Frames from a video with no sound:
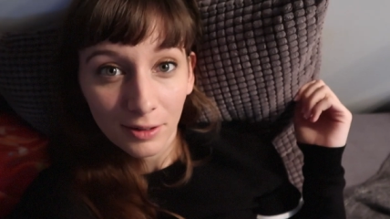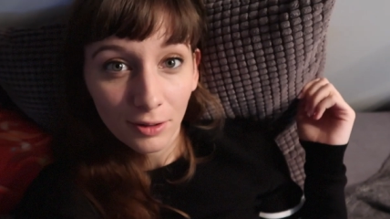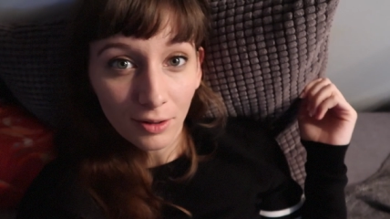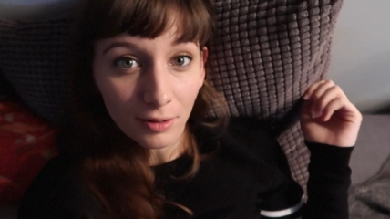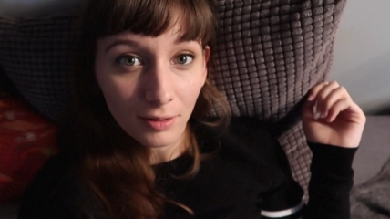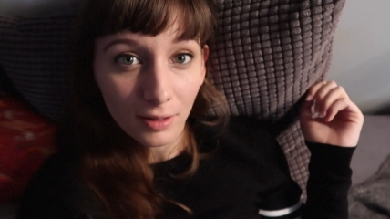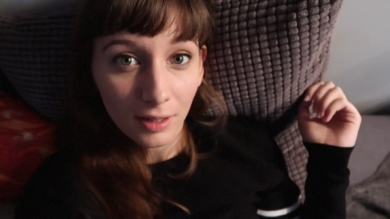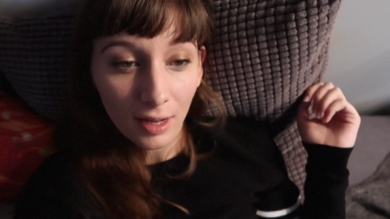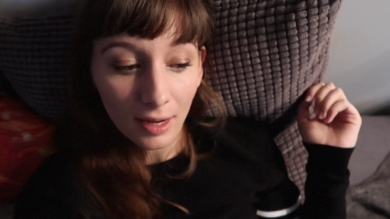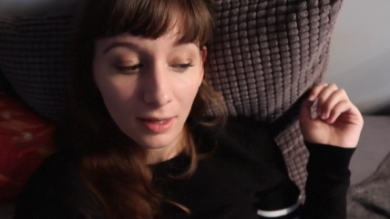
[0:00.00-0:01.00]
Cool.
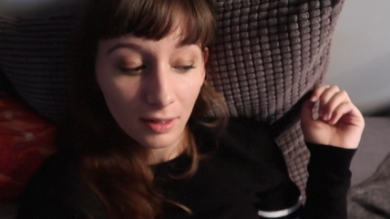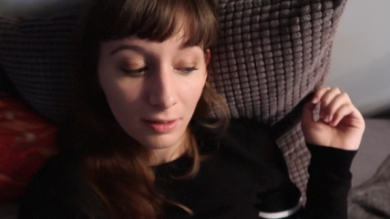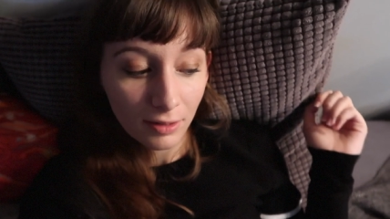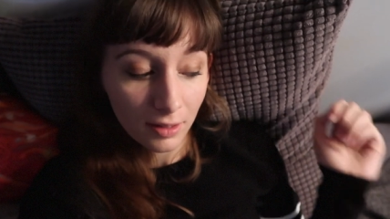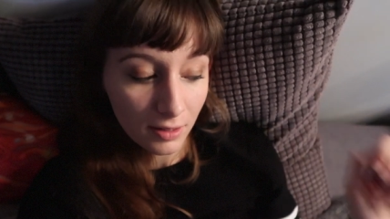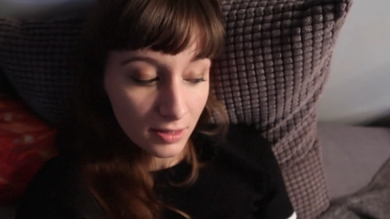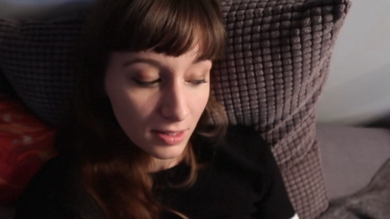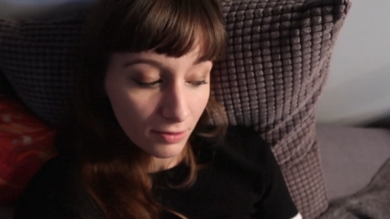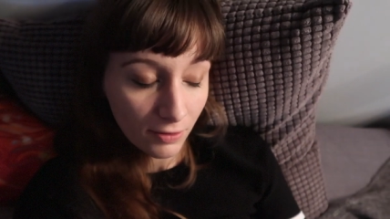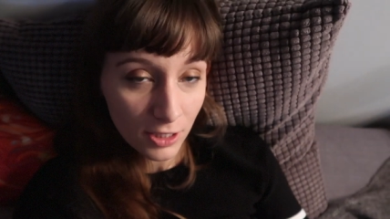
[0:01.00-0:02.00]
Well, I gotta
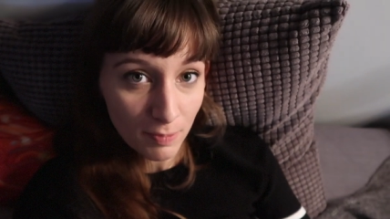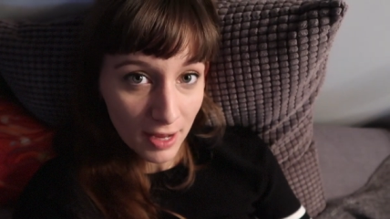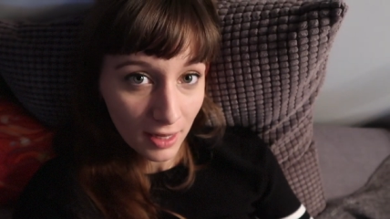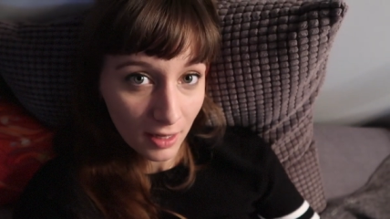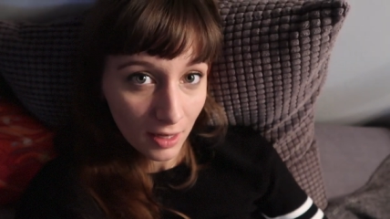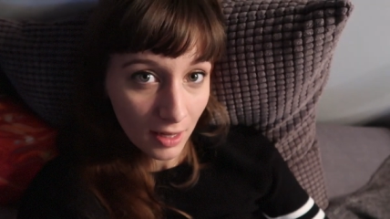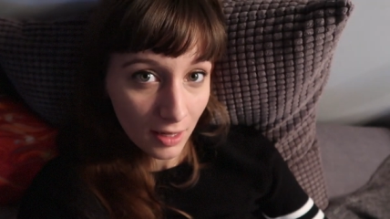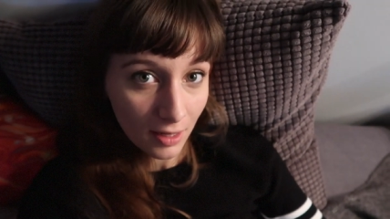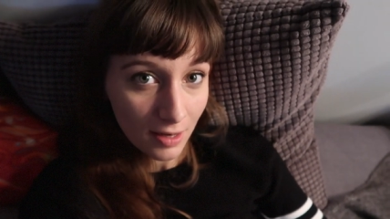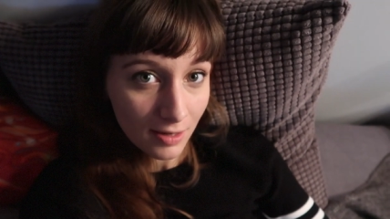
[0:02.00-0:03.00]
continue finish packing
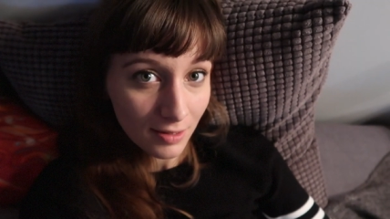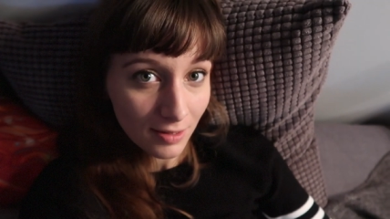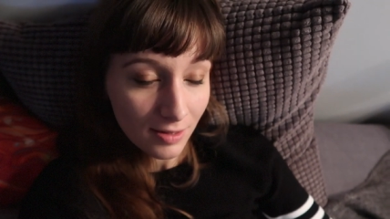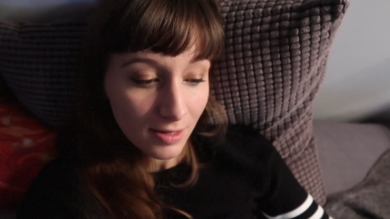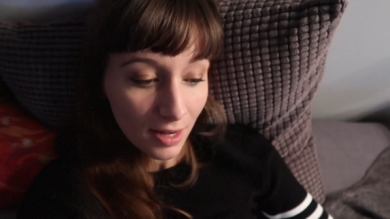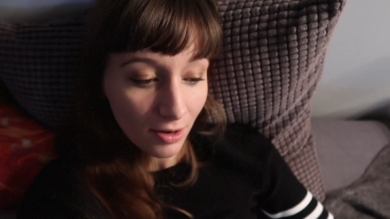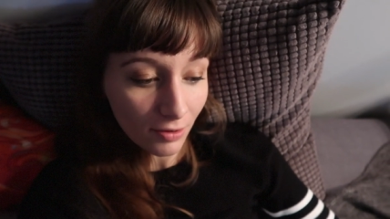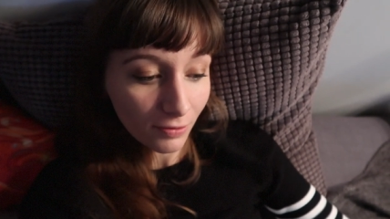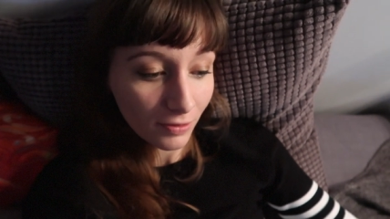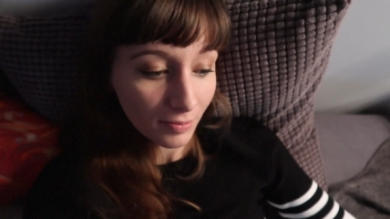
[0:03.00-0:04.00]
and head
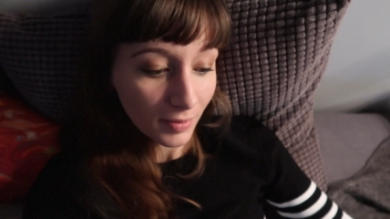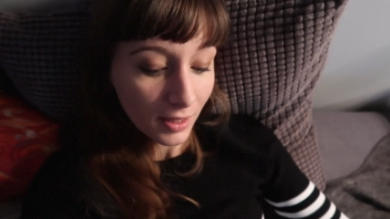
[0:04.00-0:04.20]
off.